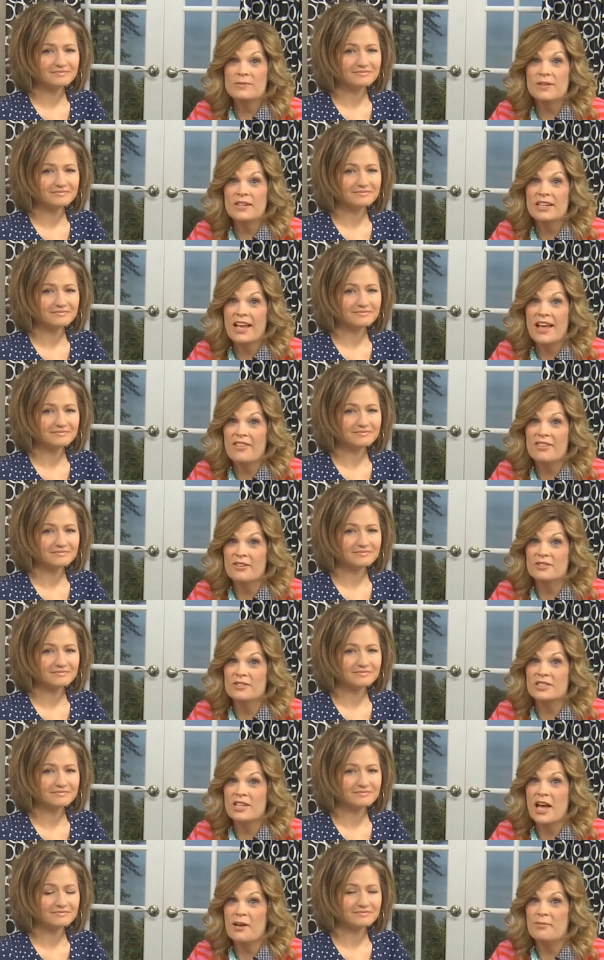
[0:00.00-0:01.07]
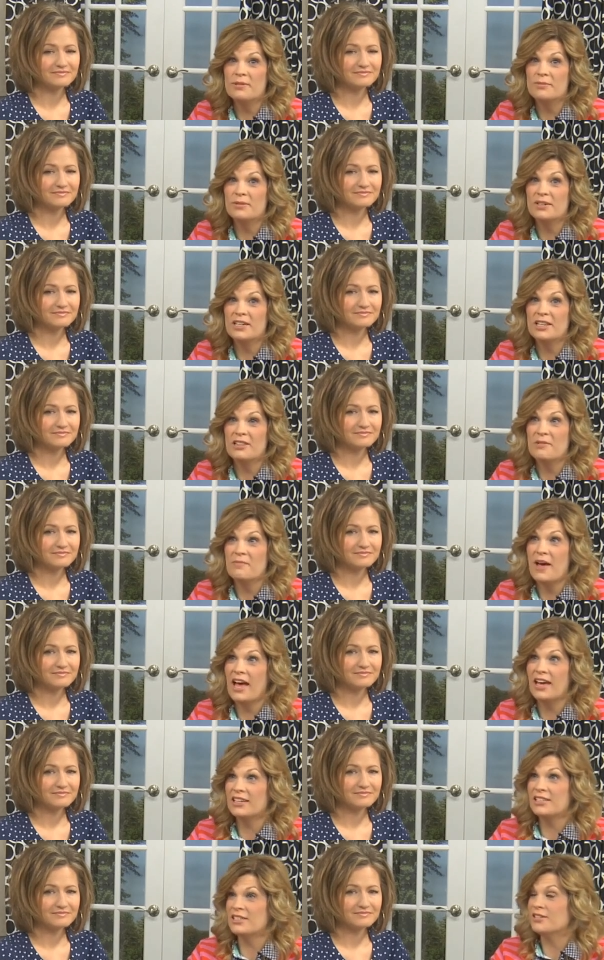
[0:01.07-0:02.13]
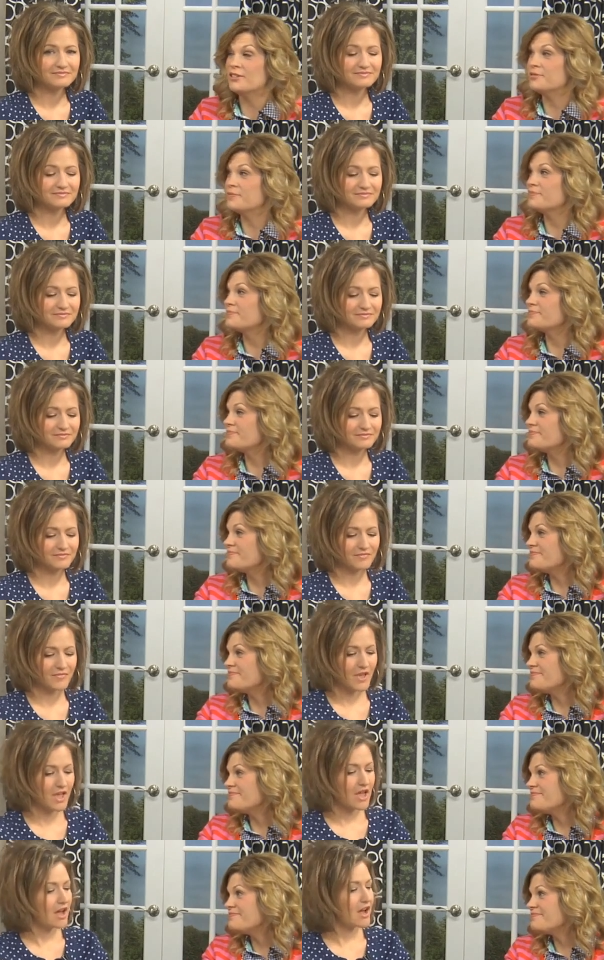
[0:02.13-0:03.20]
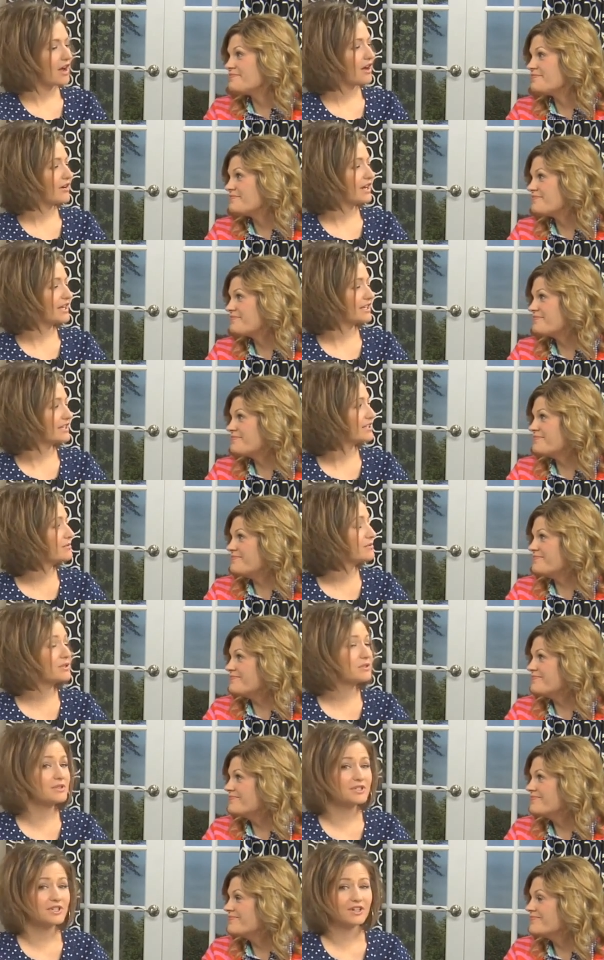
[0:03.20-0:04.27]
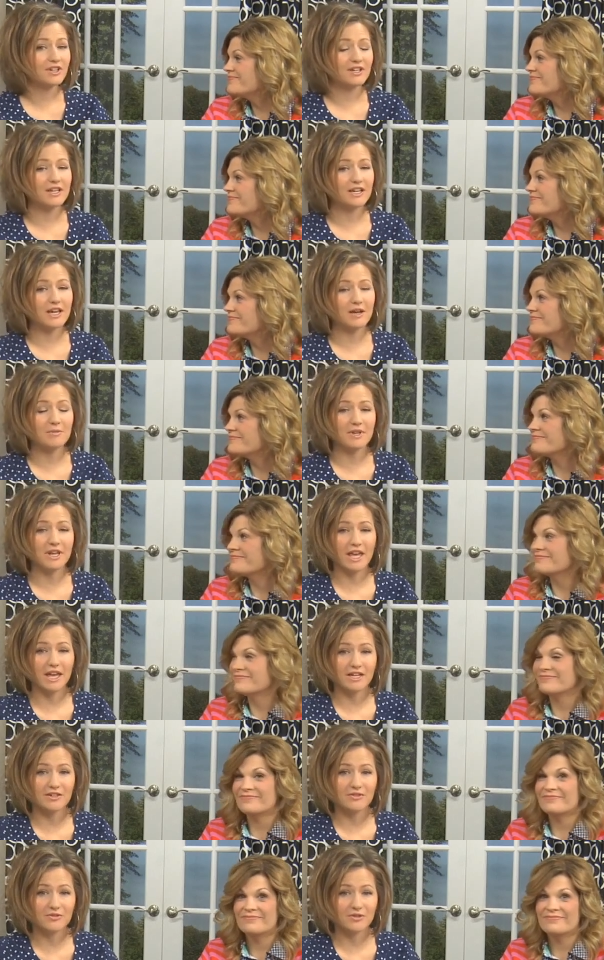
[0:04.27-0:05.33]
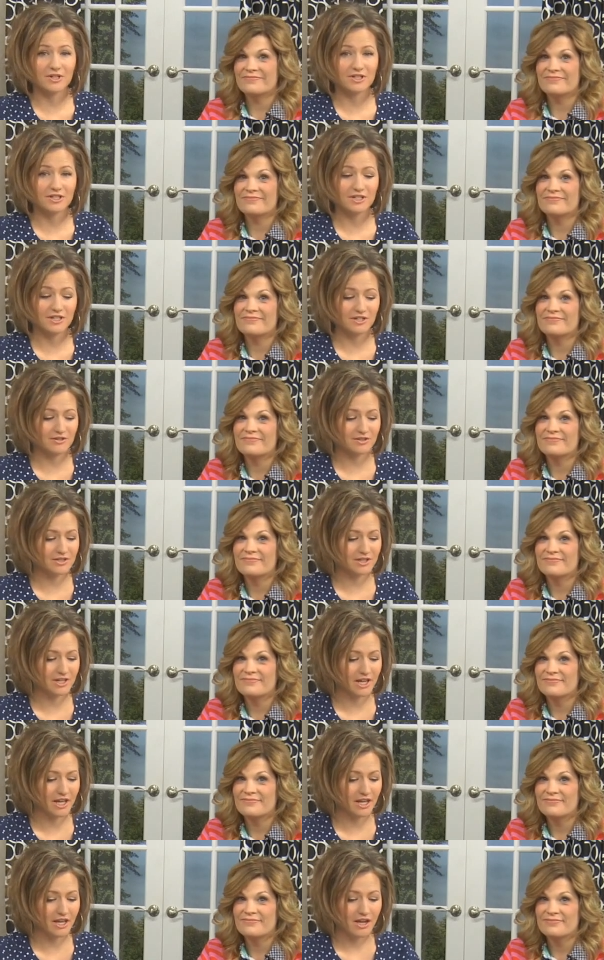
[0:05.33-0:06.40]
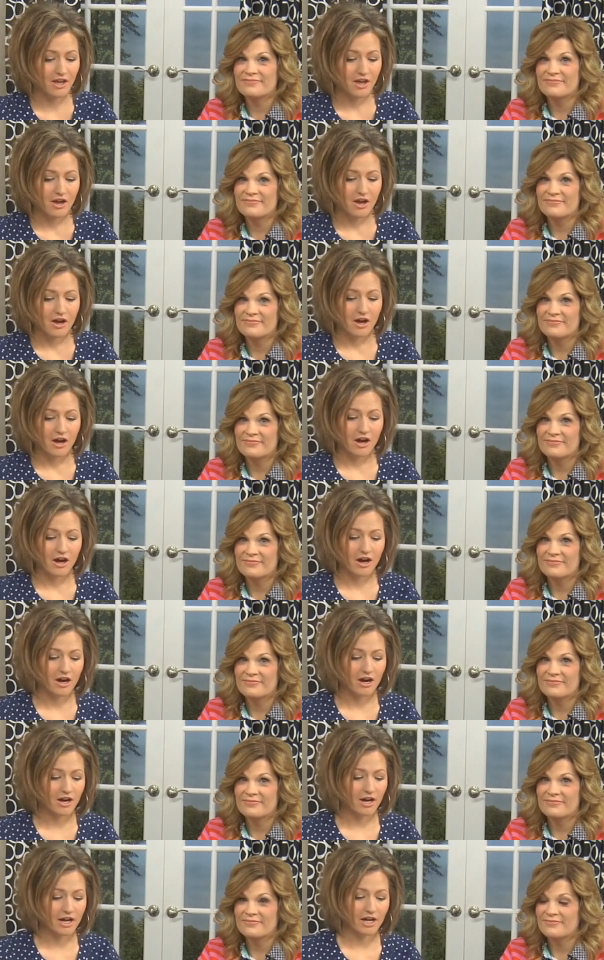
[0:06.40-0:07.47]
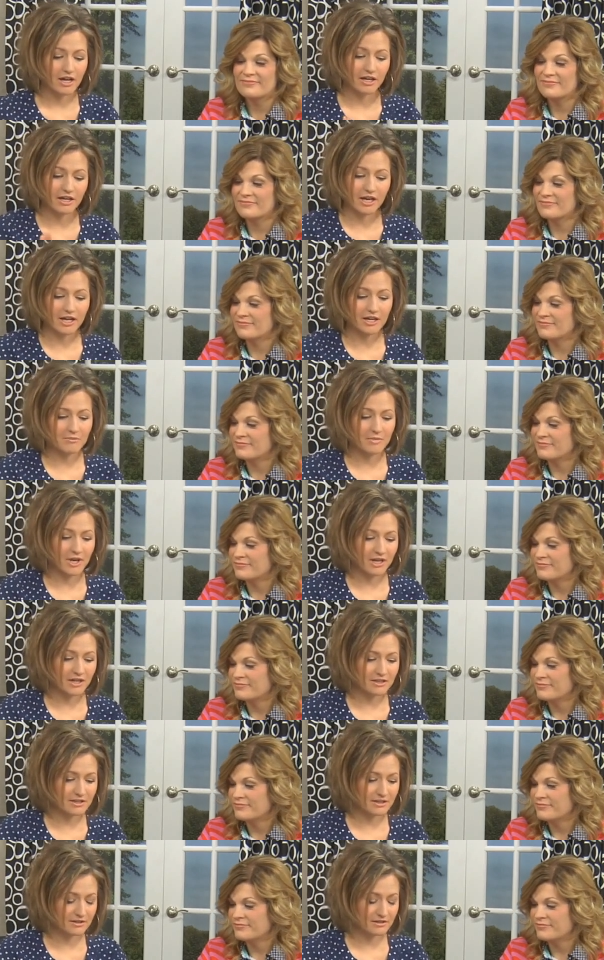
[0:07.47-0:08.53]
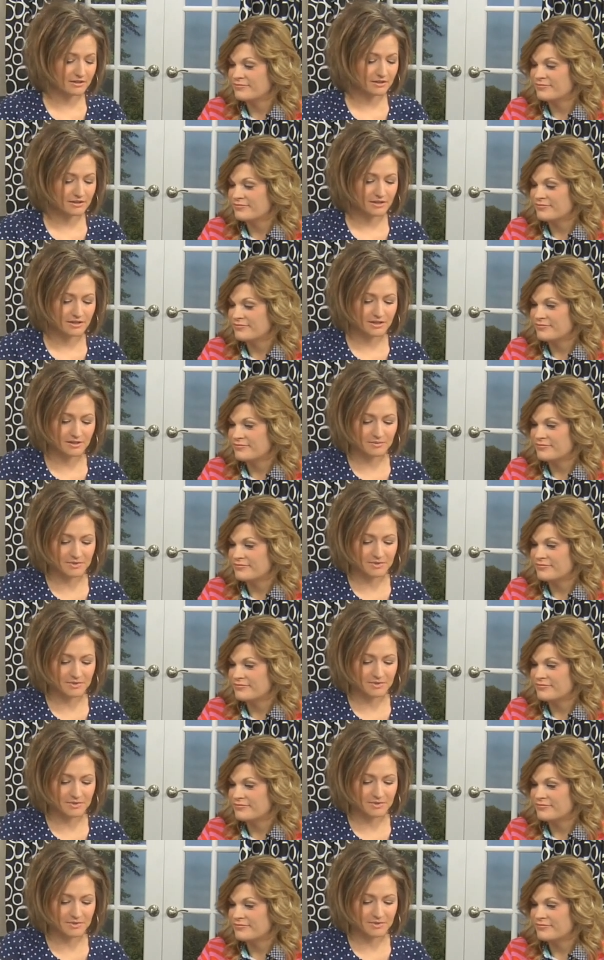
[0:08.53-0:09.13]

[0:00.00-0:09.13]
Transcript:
Speaker 1: work and those tabs work in the back too.
Speaker 2: All right, some tools that are going to come in handy for us to use today are a cutting mat, some